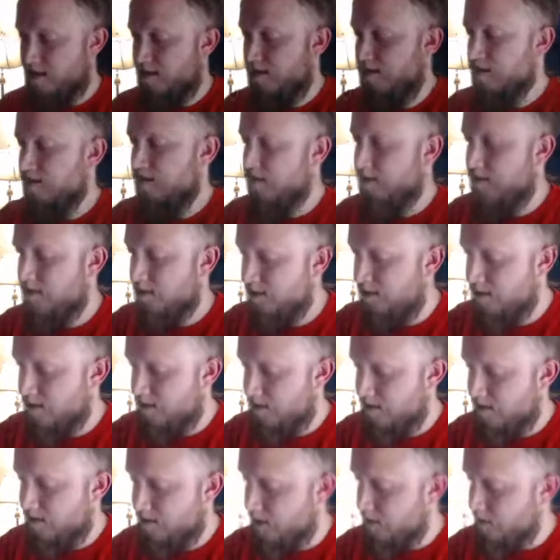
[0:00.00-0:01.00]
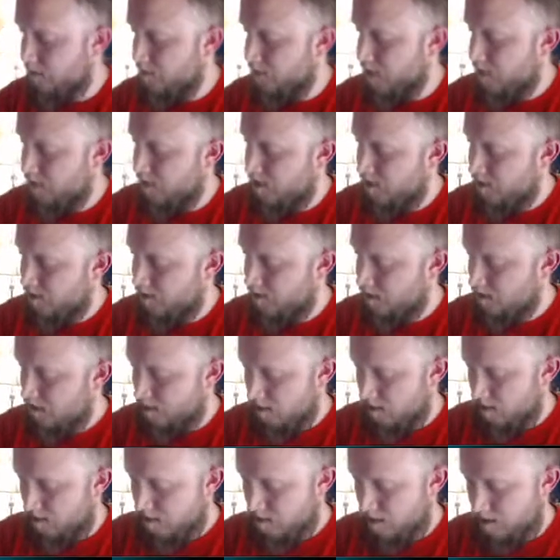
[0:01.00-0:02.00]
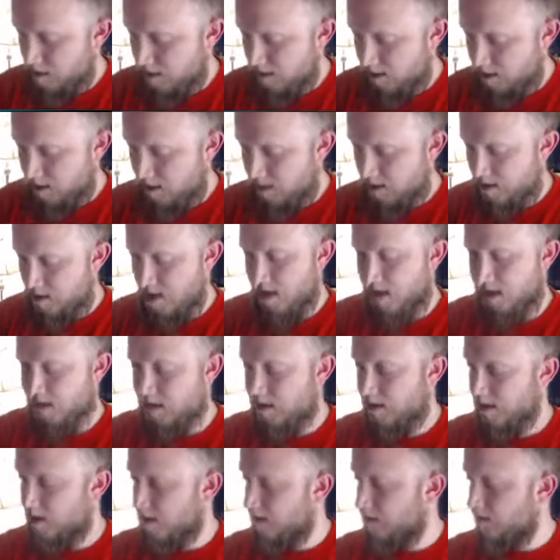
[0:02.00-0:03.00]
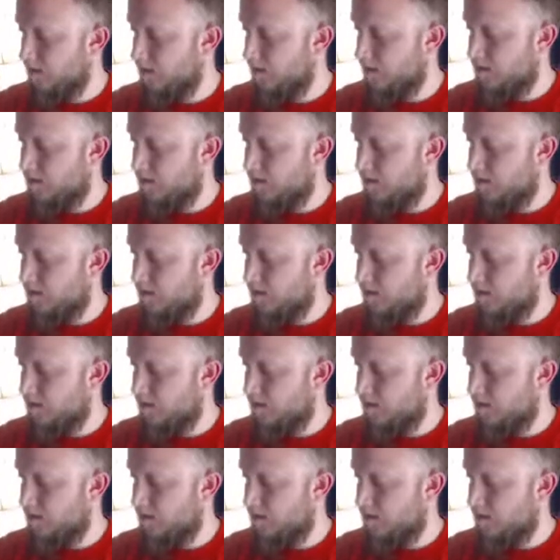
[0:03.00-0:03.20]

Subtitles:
16, 17, 18, 19.